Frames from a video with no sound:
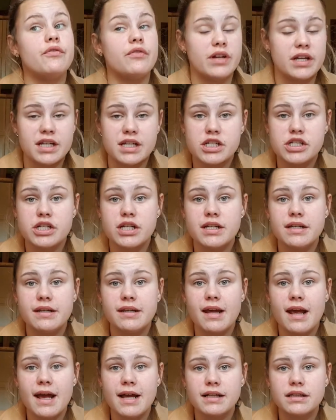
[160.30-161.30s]
finished it
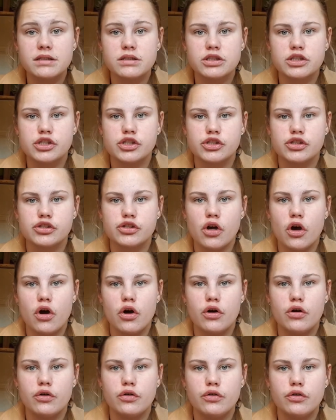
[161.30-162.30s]
yet,
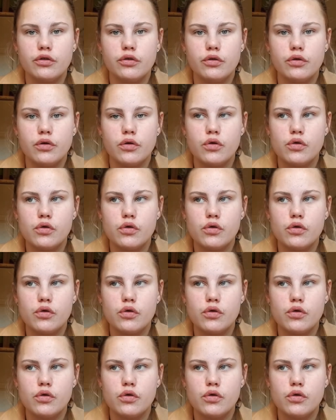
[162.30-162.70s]
so